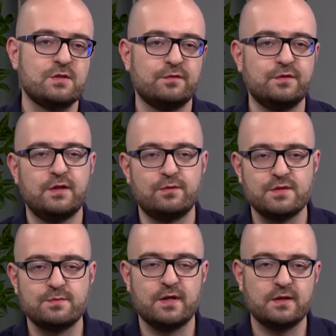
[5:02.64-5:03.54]
of their
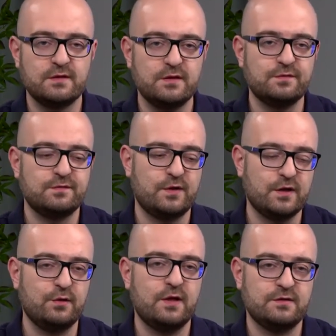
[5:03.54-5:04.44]
respective
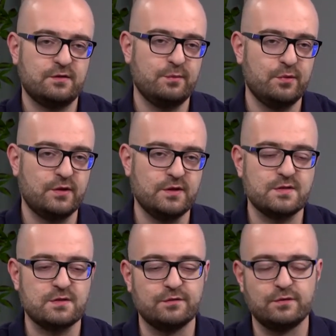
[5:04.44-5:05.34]
regulatory bodies.
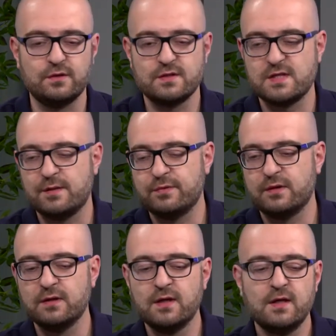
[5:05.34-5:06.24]
So for
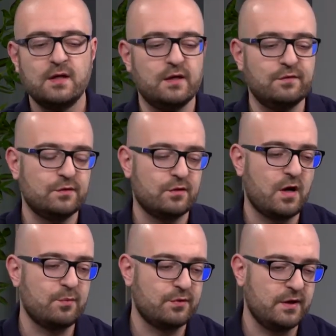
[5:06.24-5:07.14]
example, if you're
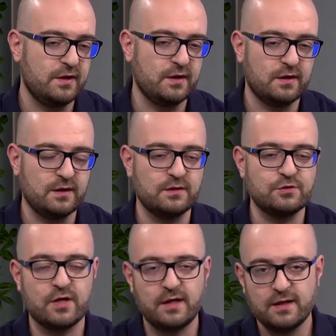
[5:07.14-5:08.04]
operating in
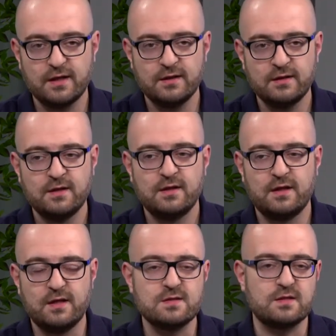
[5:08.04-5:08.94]
China,
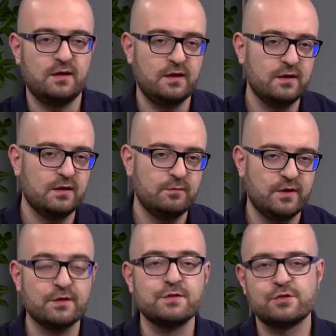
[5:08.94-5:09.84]
it's illegal
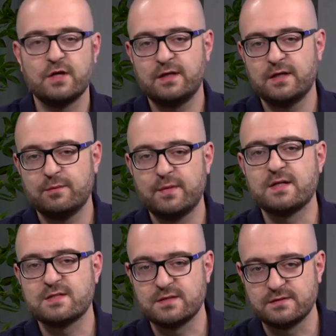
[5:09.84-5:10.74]
because China
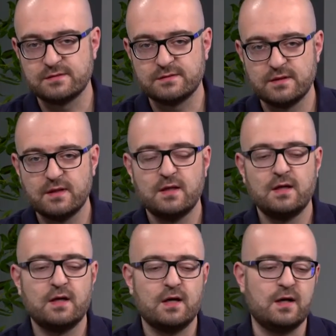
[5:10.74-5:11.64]
bans it.
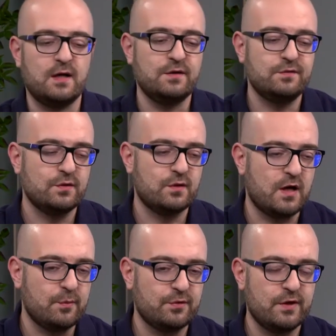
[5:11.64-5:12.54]
If you're
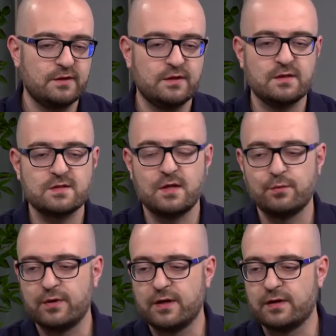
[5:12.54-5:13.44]
operating
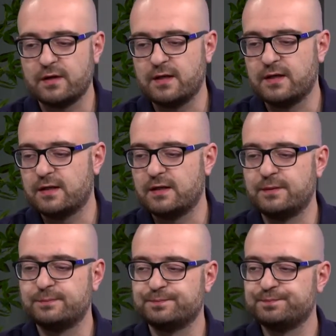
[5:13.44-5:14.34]
somewhere,
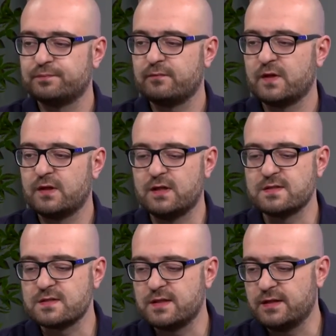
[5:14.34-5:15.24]

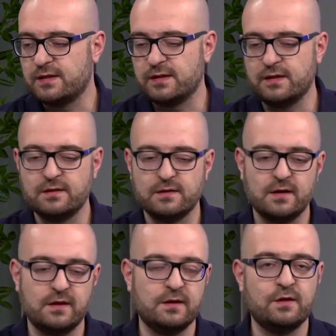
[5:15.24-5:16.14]
let's say in
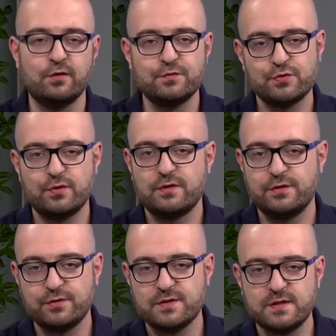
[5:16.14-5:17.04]
an offshore
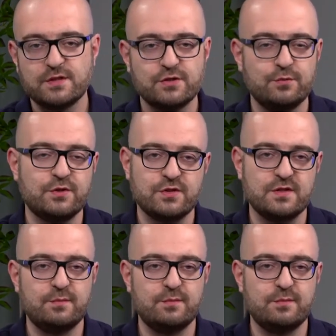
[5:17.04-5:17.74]
jurisdiction, which is the